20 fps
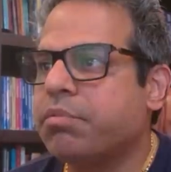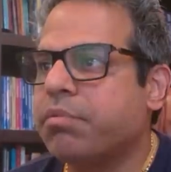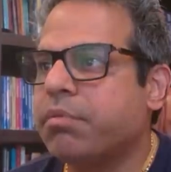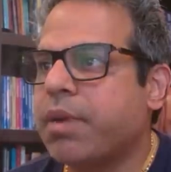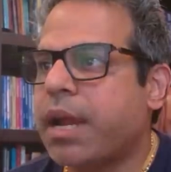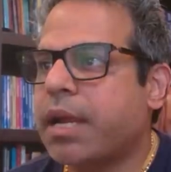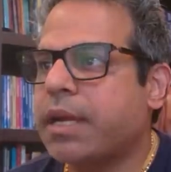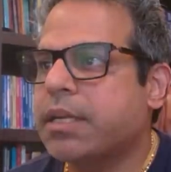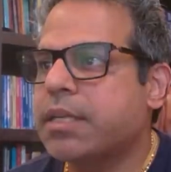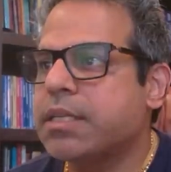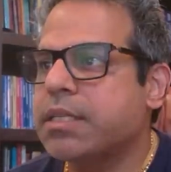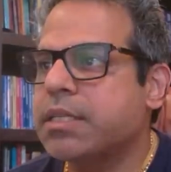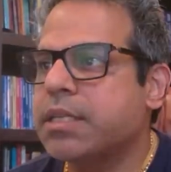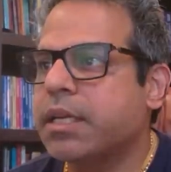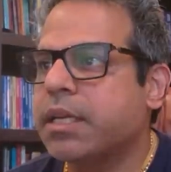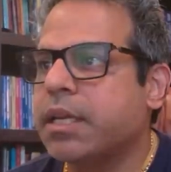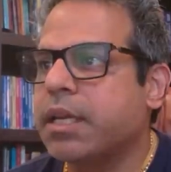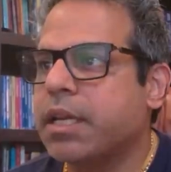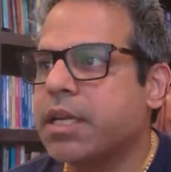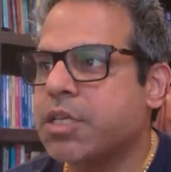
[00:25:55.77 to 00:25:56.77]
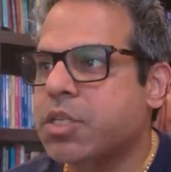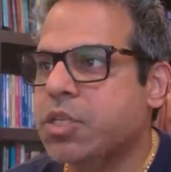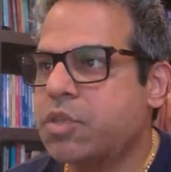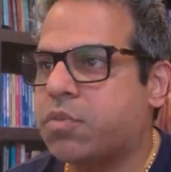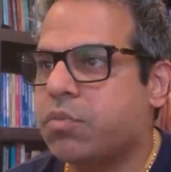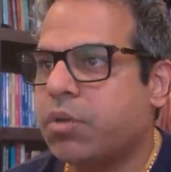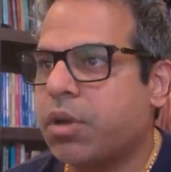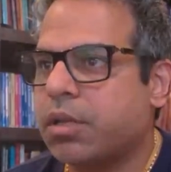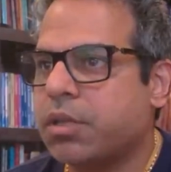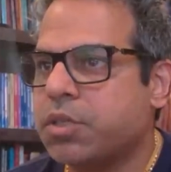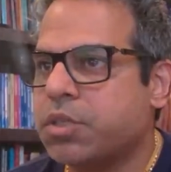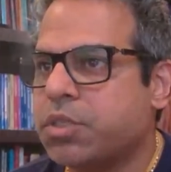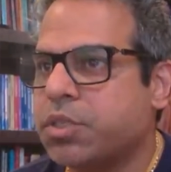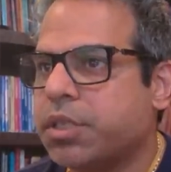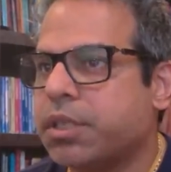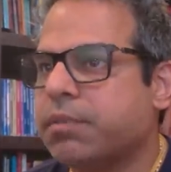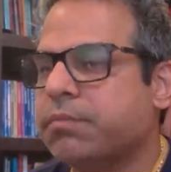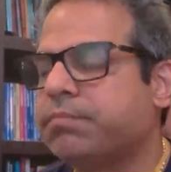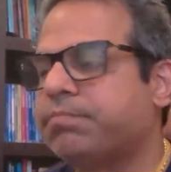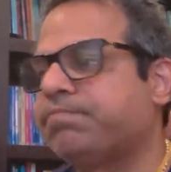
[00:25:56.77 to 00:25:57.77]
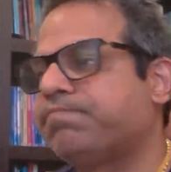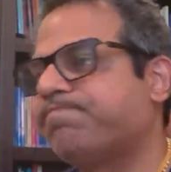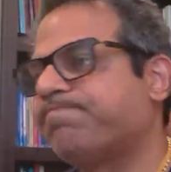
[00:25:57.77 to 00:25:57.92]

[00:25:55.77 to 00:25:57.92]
practicing astrology?